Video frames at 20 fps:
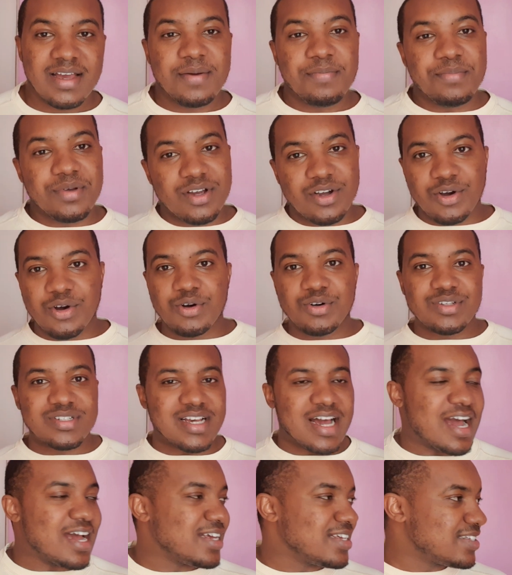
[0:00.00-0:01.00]

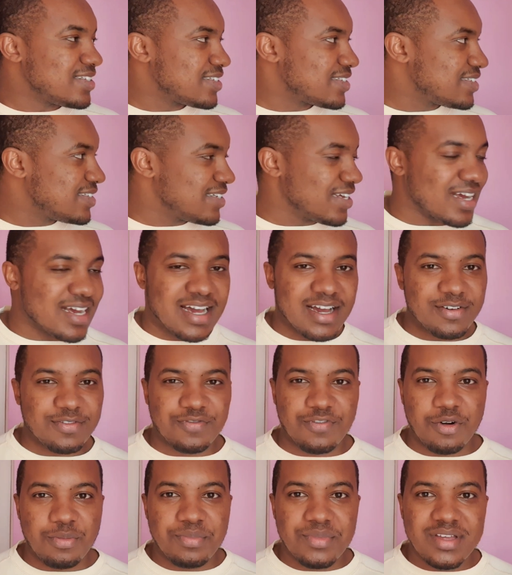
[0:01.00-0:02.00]
because
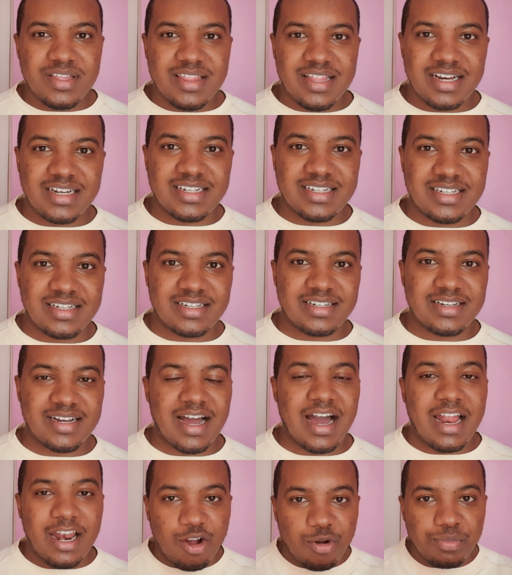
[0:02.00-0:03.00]
for me, that
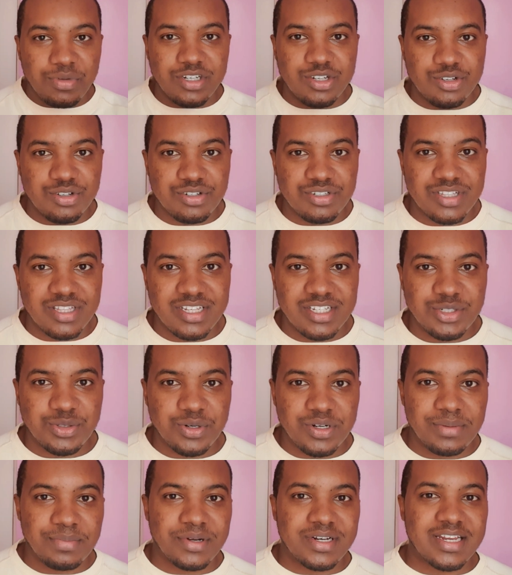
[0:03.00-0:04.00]
allow me to use this
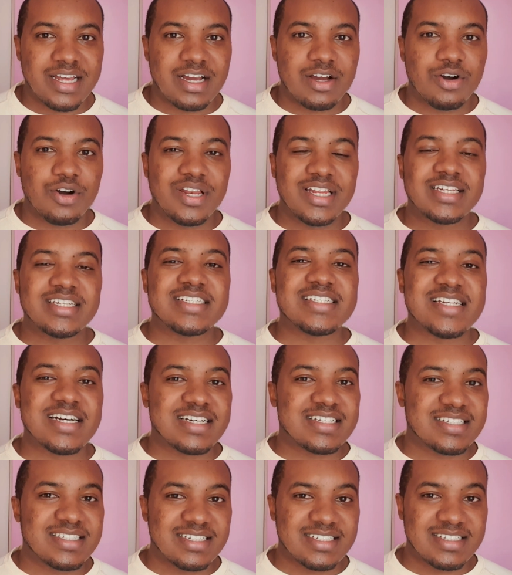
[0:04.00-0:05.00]
word, but I call it
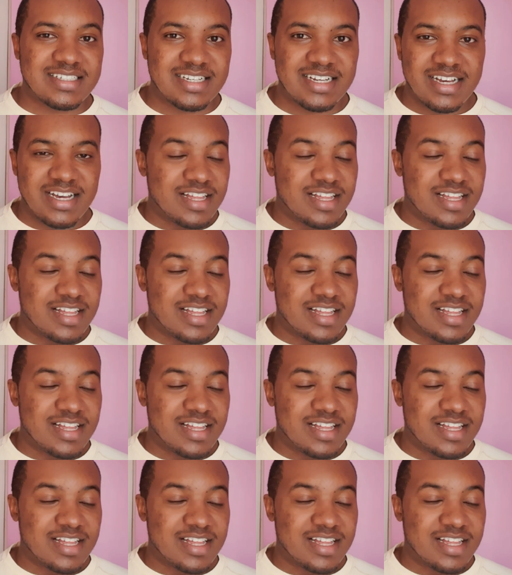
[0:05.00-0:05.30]
nonsense.